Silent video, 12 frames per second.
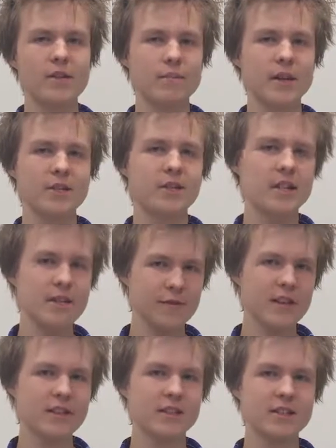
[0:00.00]
the best
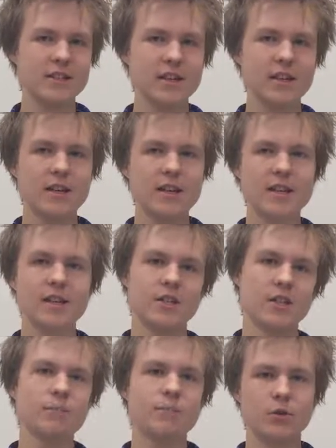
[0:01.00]
defense
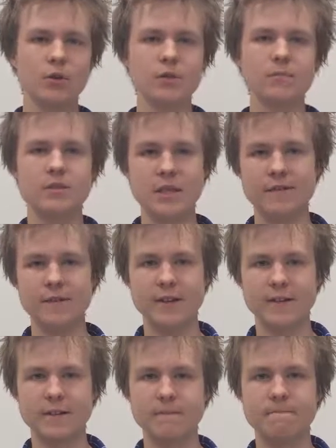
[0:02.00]
is a good
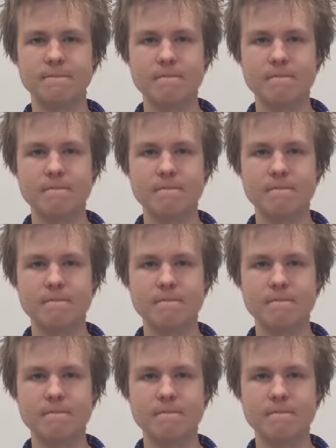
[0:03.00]
defense.